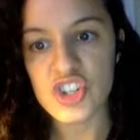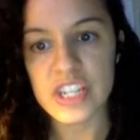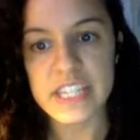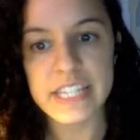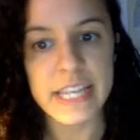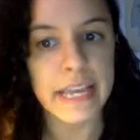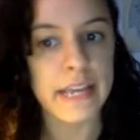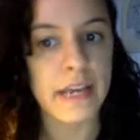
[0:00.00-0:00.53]

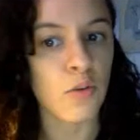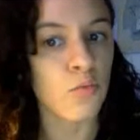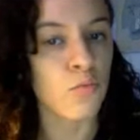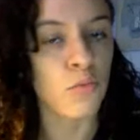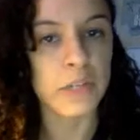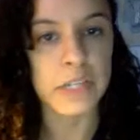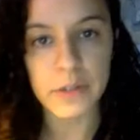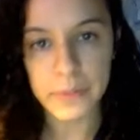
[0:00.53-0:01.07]
just like a
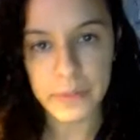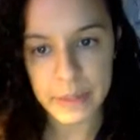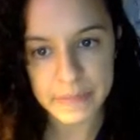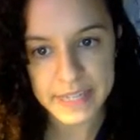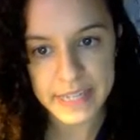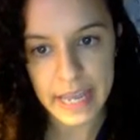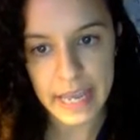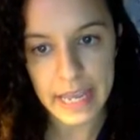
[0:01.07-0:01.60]
real
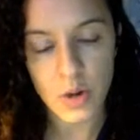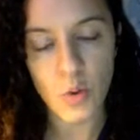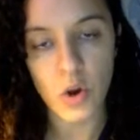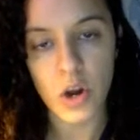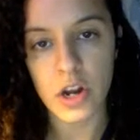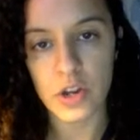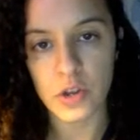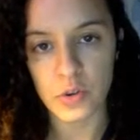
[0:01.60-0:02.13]
website
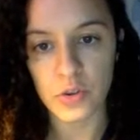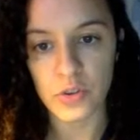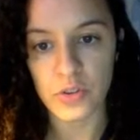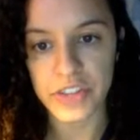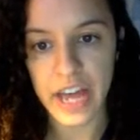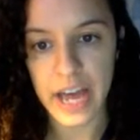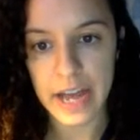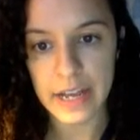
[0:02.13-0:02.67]
or
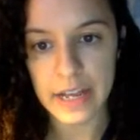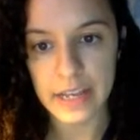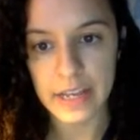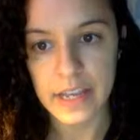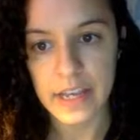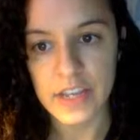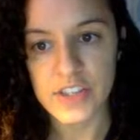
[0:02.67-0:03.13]
Google Doc.